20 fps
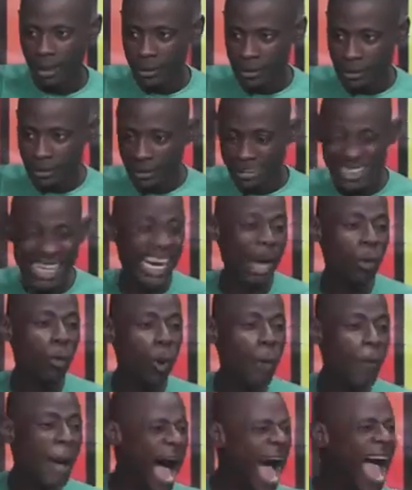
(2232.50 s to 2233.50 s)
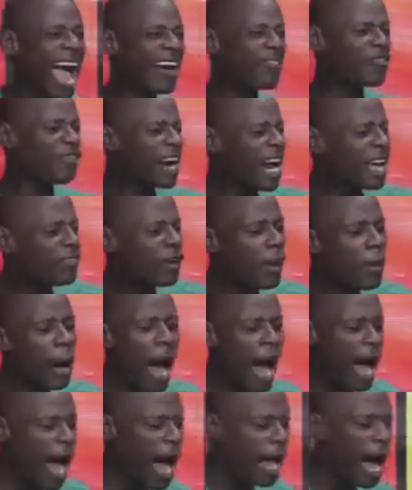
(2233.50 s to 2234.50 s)
There are women, I have read from,
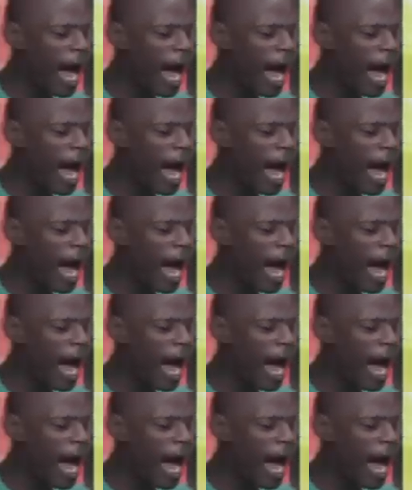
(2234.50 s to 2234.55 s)
I have